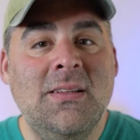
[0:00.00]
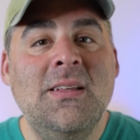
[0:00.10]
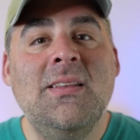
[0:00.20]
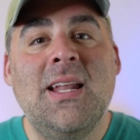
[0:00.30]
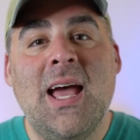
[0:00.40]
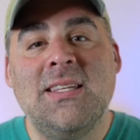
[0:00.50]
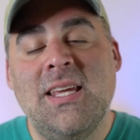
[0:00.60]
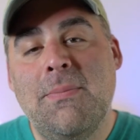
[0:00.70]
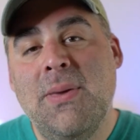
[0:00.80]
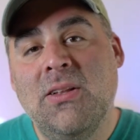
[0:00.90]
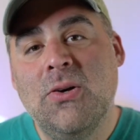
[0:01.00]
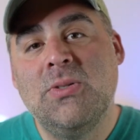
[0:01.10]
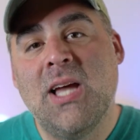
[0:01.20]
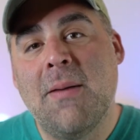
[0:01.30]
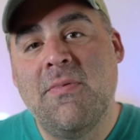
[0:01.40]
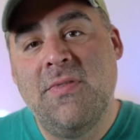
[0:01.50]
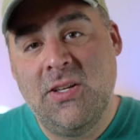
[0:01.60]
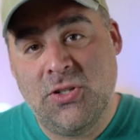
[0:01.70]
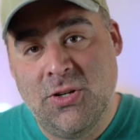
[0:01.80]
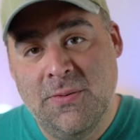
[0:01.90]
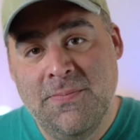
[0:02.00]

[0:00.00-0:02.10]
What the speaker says: that has a pillow top feature.